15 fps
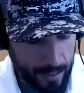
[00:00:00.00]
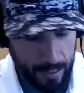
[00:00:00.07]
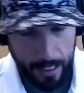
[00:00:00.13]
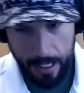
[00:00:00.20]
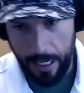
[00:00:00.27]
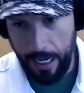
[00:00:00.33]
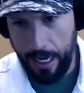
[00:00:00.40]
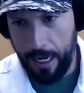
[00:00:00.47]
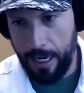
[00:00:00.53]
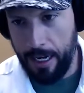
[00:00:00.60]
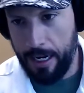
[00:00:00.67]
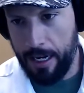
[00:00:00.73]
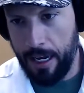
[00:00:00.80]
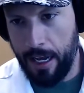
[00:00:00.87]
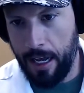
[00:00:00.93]

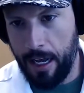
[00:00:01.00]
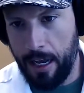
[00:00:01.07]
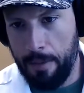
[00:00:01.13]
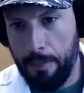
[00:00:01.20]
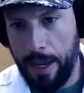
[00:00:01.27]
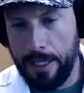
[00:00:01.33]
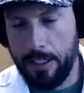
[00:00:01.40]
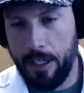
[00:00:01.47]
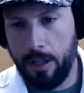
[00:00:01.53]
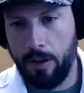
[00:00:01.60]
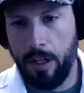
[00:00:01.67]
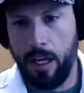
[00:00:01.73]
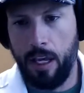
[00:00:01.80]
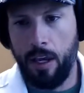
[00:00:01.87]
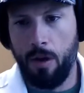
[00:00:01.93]
And
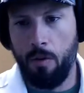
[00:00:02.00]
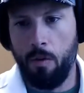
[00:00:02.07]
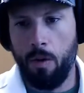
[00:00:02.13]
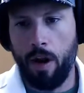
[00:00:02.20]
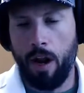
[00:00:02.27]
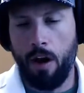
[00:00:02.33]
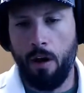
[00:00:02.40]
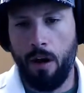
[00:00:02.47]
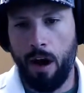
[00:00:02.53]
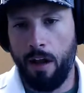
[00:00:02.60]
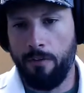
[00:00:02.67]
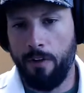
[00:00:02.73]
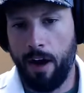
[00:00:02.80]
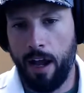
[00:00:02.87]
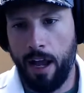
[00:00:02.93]
basically what an
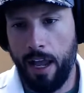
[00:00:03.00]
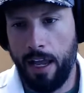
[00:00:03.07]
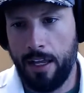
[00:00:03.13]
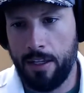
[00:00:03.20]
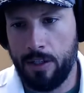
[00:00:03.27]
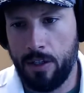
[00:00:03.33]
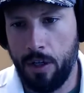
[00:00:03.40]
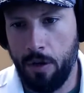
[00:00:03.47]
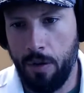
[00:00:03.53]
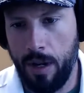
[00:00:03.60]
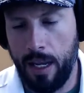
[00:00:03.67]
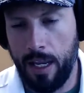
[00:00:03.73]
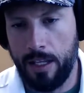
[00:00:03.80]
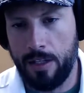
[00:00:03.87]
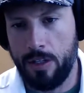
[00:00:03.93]
RFI is
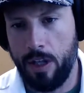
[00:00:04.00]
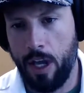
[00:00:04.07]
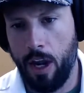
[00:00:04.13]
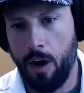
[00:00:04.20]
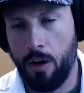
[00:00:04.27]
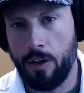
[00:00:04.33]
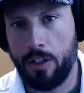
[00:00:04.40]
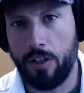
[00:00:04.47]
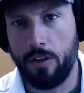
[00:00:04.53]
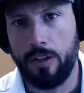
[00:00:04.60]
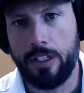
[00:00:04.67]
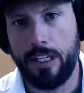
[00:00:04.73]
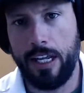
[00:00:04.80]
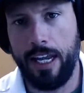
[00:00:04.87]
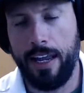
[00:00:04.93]
doing is they are
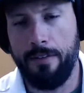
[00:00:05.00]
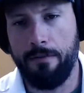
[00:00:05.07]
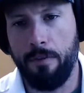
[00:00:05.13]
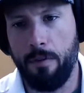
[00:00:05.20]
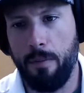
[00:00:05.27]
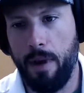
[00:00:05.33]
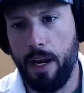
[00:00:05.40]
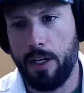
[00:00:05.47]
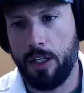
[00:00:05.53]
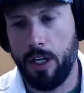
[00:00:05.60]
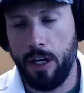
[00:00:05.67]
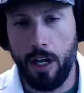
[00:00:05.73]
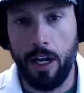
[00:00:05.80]
soliciting information.